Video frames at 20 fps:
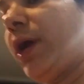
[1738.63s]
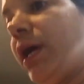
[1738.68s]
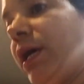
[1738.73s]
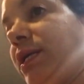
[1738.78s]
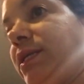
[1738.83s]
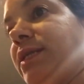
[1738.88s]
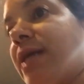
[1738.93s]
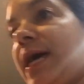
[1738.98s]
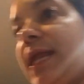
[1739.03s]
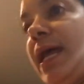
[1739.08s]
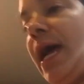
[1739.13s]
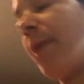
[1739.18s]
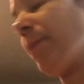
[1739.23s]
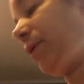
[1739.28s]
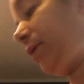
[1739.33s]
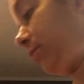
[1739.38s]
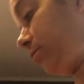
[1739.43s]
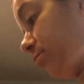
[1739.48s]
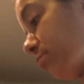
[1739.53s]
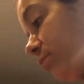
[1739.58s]
is that, I
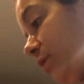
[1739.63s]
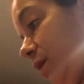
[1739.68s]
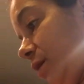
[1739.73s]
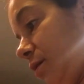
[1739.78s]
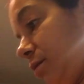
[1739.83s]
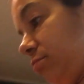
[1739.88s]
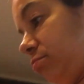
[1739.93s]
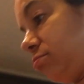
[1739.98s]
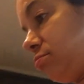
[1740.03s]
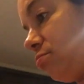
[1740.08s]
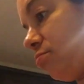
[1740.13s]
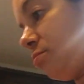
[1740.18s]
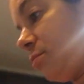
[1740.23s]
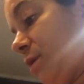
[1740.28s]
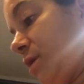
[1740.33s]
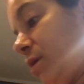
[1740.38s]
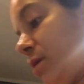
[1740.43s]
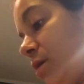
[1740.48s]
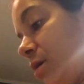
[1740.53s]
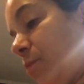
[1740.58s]
mean, the
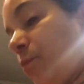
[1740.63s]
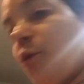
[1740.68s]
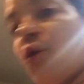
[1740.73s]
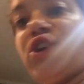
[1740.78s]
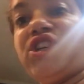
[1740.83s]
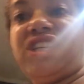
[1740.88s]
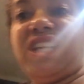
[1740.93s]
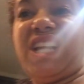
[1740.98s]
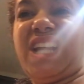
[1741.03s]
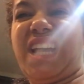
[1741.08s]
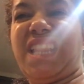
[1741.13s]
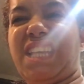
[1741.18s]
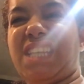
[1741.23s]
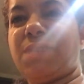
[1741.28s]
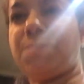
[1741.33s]
porcelain, I think it's